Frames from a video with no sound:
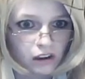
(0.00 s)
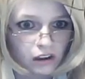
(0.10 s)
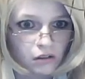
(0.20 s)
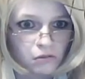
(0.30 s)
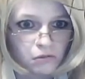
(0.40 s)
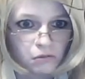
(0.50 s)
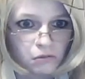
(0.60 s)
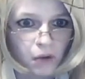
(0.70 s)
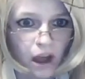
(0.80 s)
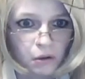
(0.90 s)
Oh,
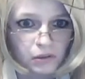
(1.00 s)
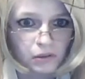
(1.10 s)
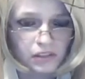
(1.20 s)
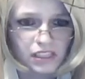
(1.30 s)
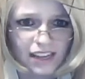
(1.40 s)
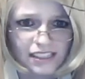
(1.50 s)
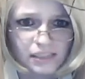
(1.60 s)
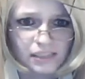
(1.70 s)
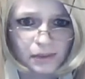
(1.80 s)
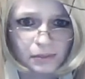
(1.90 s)
wow. These
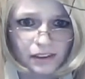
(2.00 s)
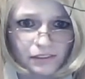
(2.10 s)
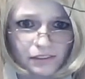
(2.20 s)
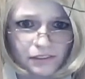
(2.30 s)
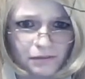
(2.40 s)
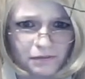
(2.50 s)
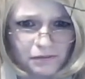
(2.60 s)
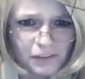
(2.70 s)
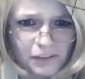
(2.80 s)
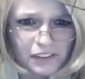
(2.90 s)
glasses make me
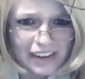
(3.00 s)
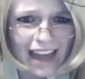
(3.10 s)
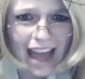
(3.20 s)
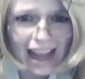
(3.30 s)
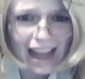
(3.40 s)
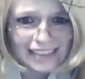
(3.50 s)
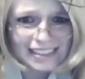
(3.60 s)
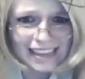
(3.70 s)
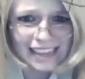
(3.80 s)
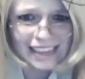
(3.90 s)
even act
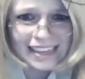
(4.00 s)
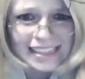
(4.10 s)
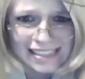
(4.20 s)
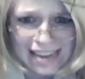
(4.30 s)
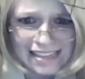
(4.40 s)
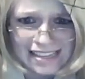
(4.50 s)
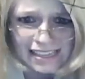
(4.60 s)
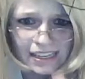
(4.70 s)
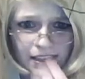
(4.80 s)
like that idiot.